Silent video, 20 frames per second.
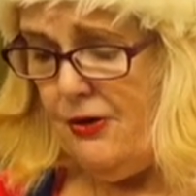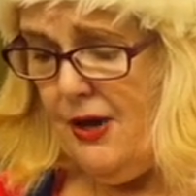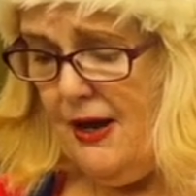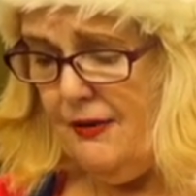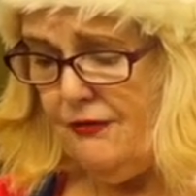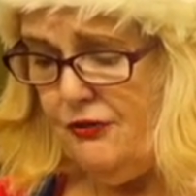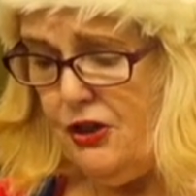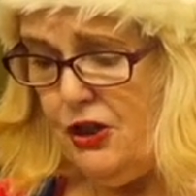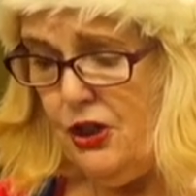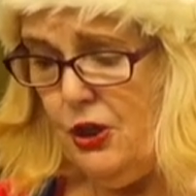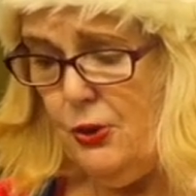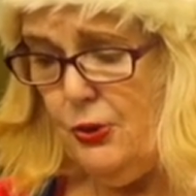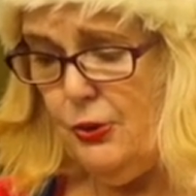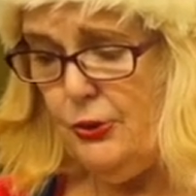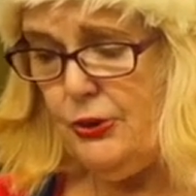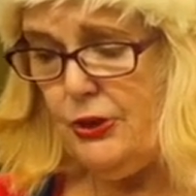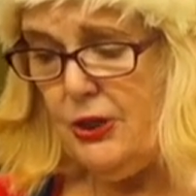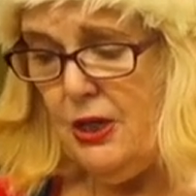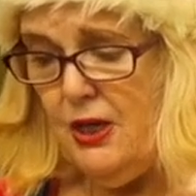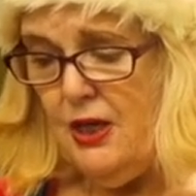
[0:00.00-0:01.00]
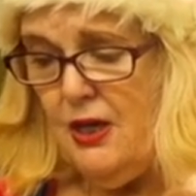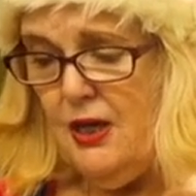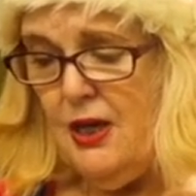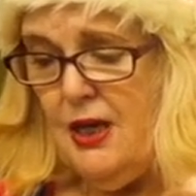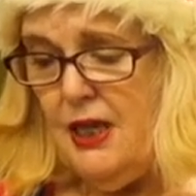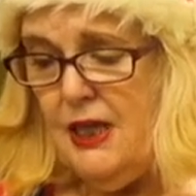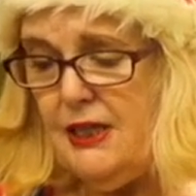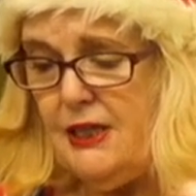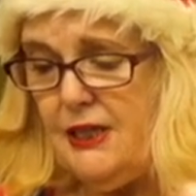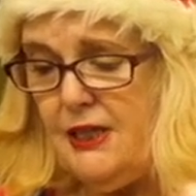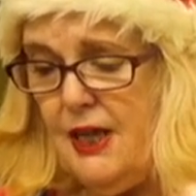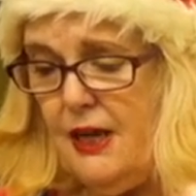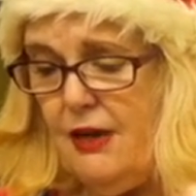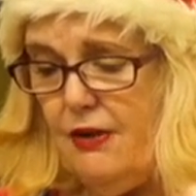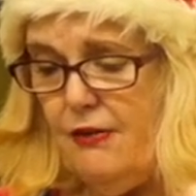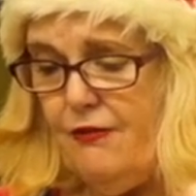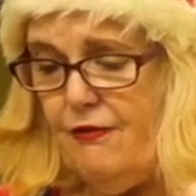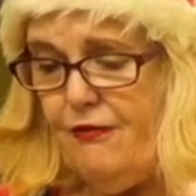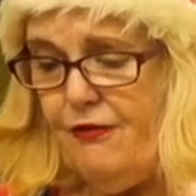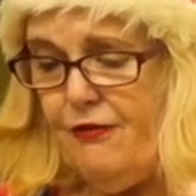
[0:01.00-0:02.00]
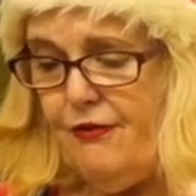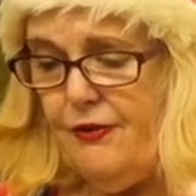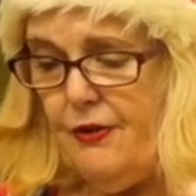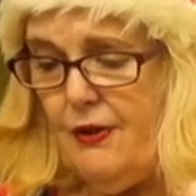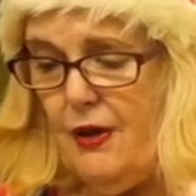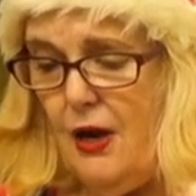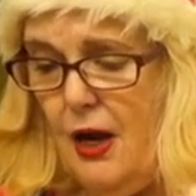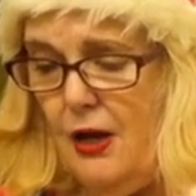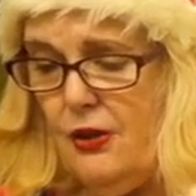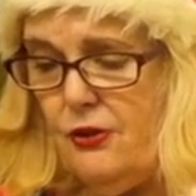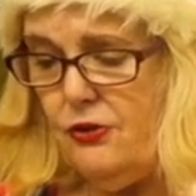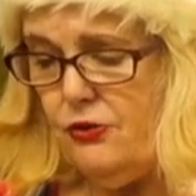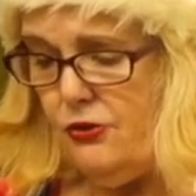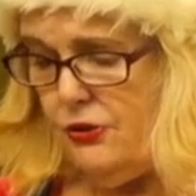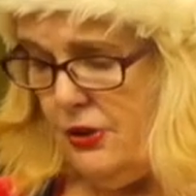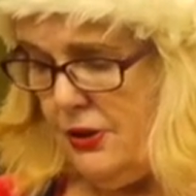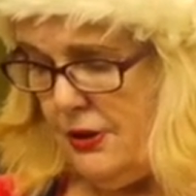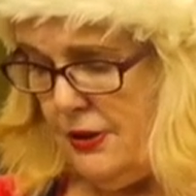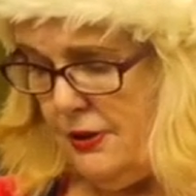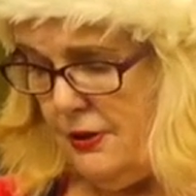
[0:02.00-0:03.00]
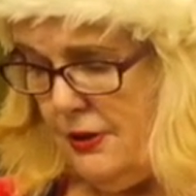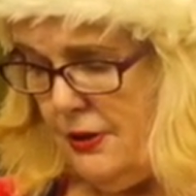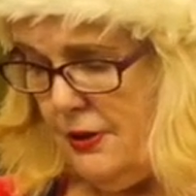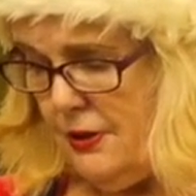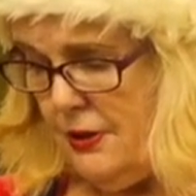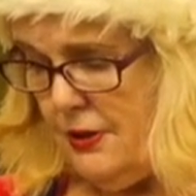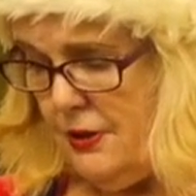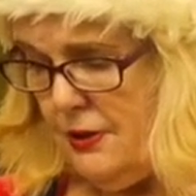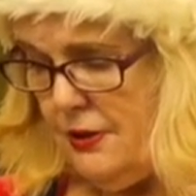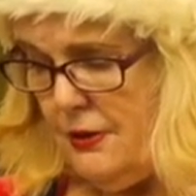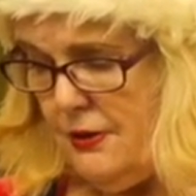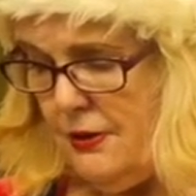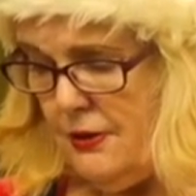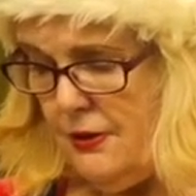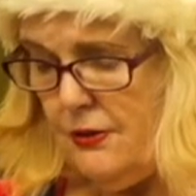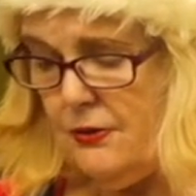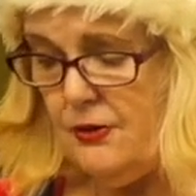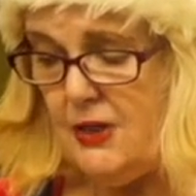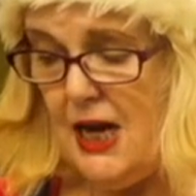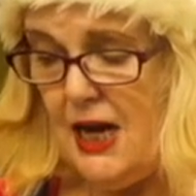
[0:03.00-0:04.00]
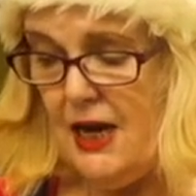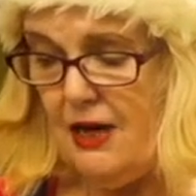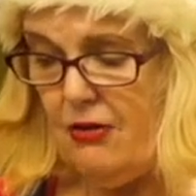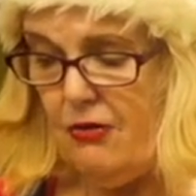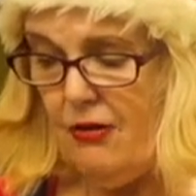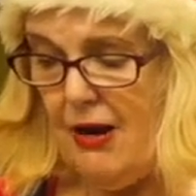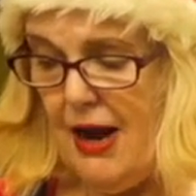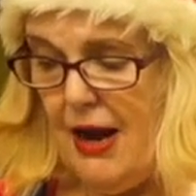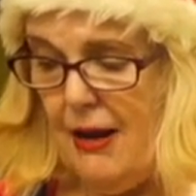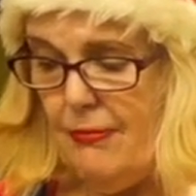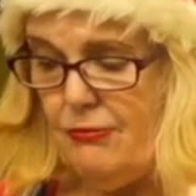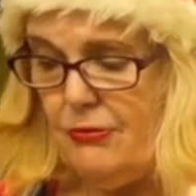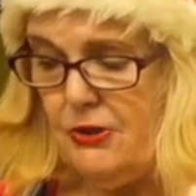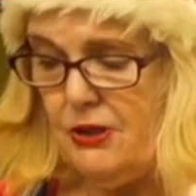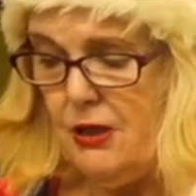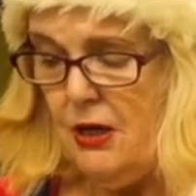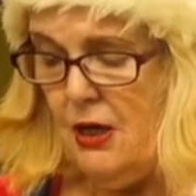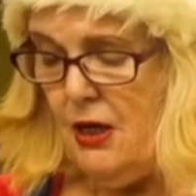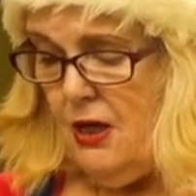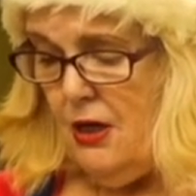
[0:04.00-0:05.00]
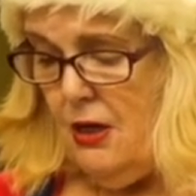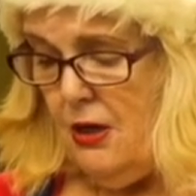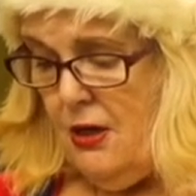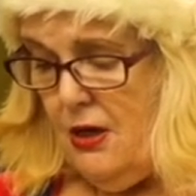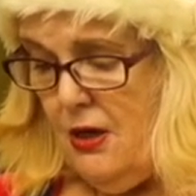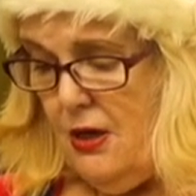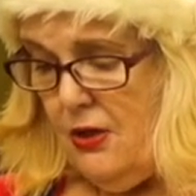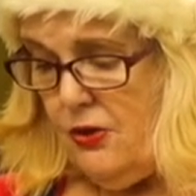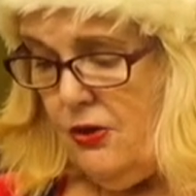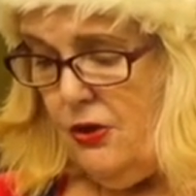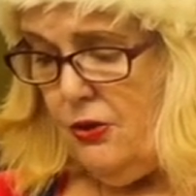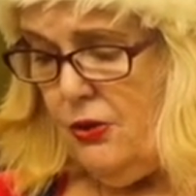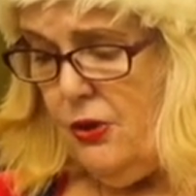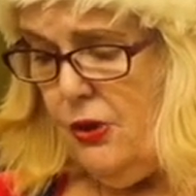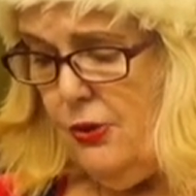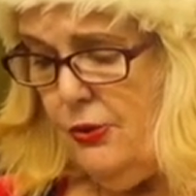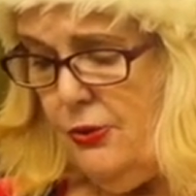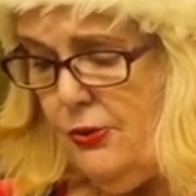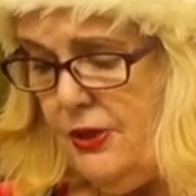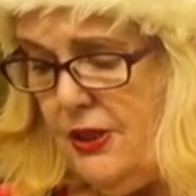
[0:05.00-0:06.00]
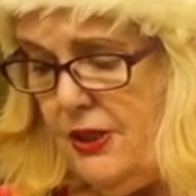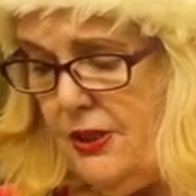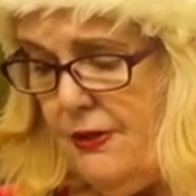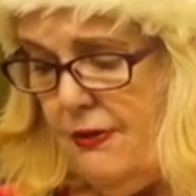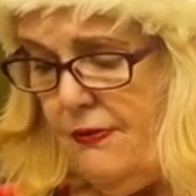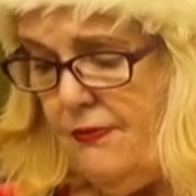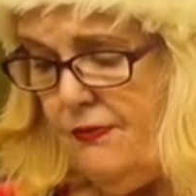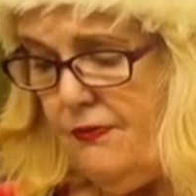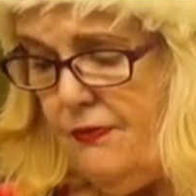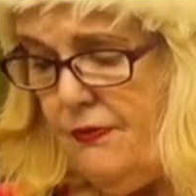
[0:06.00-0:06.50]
you have to use, instead of 110 grams, you use